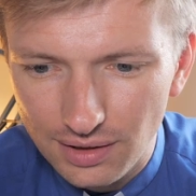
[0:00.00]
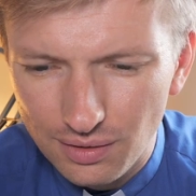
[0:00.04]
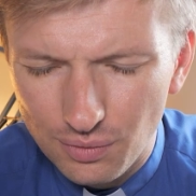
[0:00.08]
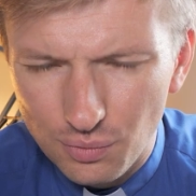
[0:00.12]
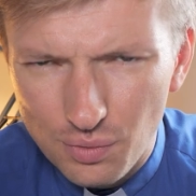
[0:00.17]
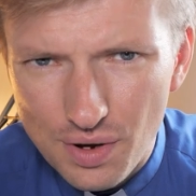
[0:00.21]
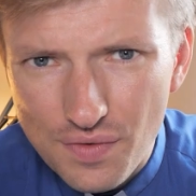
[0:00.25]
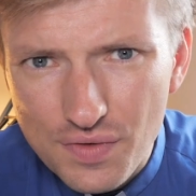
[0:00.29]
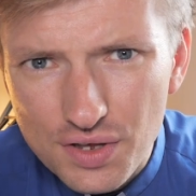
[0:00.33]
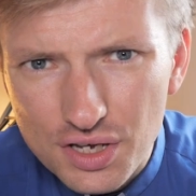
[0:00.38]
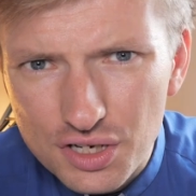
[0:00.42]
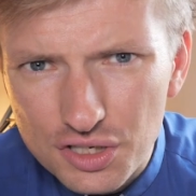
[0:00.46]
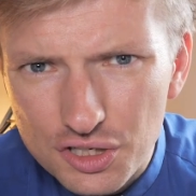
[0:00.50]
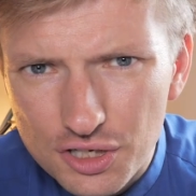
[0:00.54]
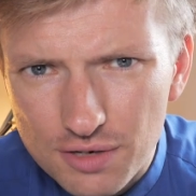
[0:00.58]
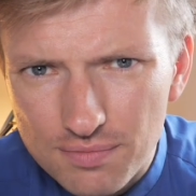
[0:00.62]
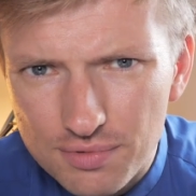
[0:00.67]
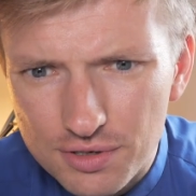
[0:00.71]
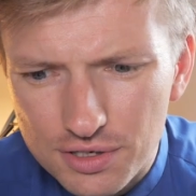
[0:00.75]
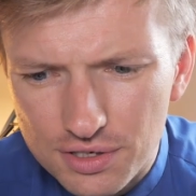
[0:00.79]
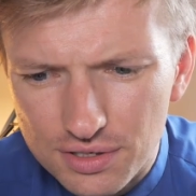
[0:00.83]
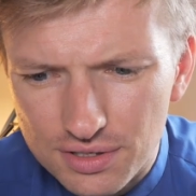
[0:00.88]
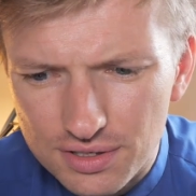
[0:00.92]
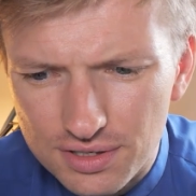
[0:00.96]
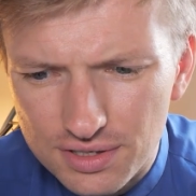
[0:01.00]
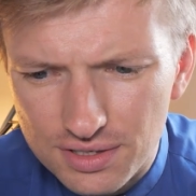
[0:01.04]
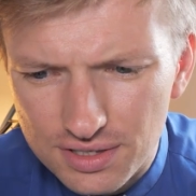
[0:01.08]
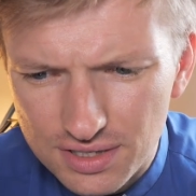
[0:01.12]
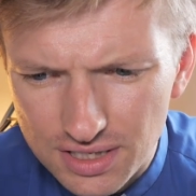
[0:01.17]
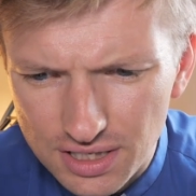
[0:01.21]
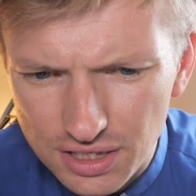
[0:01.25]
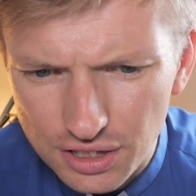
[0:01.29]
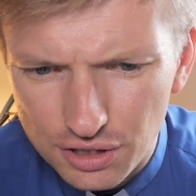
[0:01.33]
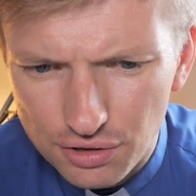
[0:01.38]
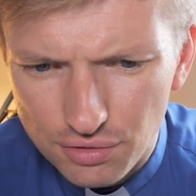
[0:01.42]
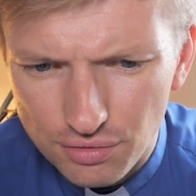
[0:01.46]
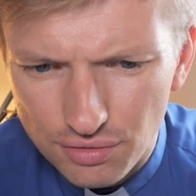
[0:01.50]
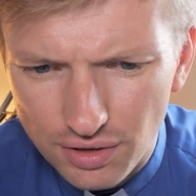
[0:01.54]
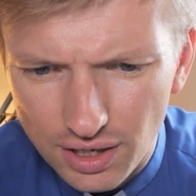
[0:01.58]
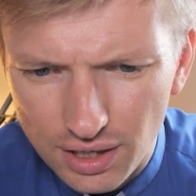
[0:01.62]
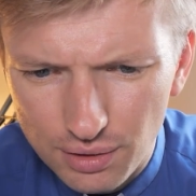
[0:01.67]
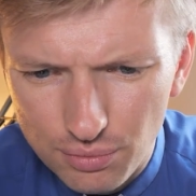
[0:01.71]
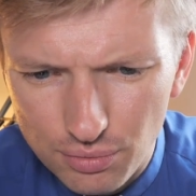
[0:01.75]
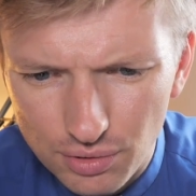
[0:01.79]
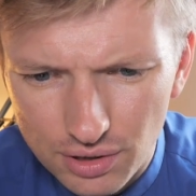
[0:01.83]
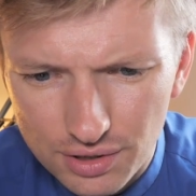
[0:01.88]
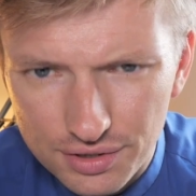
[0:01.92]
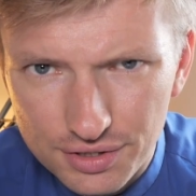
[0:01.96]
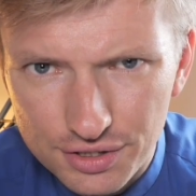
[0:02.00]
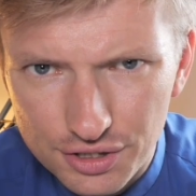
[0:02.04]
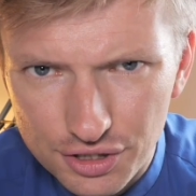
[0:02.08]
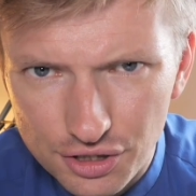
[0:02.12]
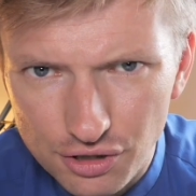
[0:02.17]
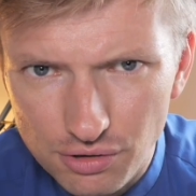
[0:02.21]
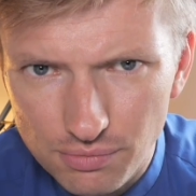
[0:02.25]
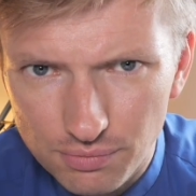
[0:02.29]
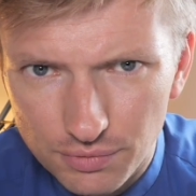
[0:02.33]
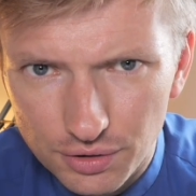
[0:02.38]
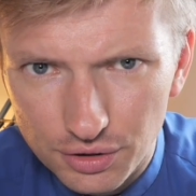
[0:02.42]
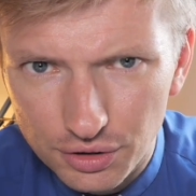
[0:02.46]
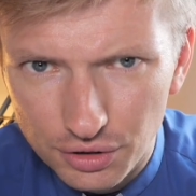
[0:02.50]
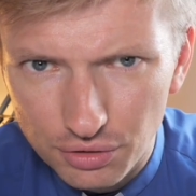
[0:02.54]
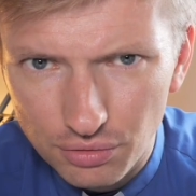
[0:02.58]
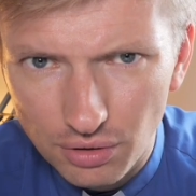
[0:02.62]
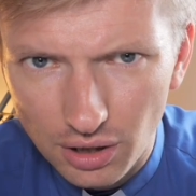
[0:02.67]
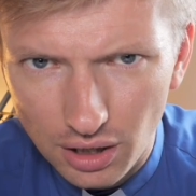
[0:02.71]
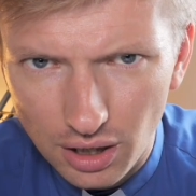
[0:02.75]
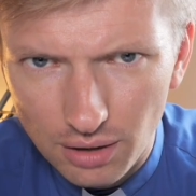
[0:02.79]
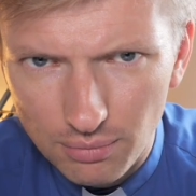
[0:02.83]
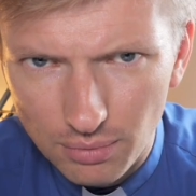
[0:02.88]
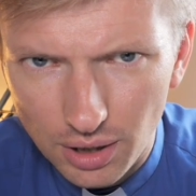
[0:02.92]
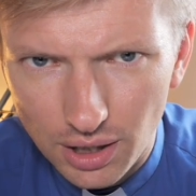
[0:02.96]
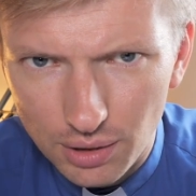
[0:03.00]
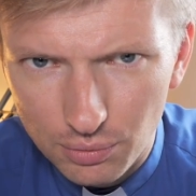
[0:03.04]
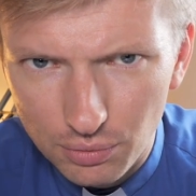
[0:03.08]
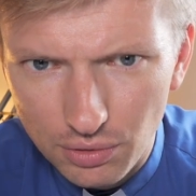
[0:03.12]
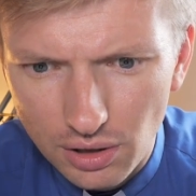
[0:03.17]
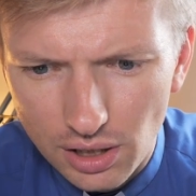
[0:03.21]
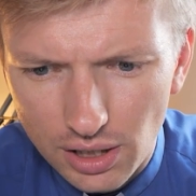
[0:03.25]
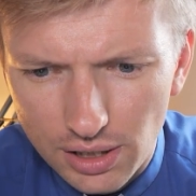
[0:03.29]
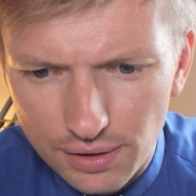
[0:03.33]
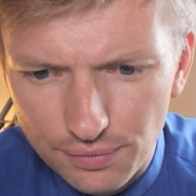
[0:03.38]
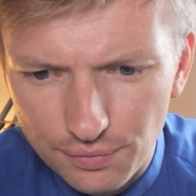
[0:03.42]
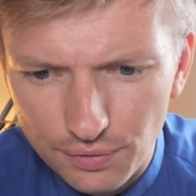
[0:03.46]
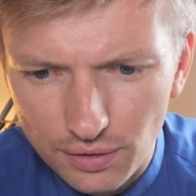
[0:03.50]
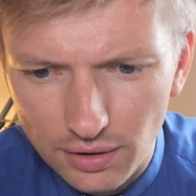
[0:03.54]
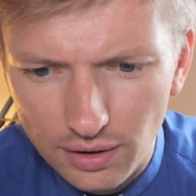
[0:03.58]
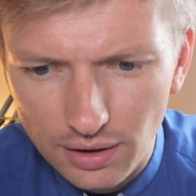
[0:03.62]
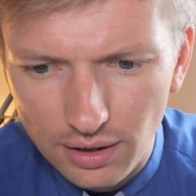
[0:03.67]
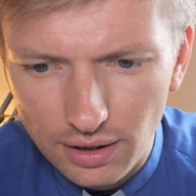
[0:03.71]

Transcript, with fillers: When the Egyptians see you, they will assume that you are my wife,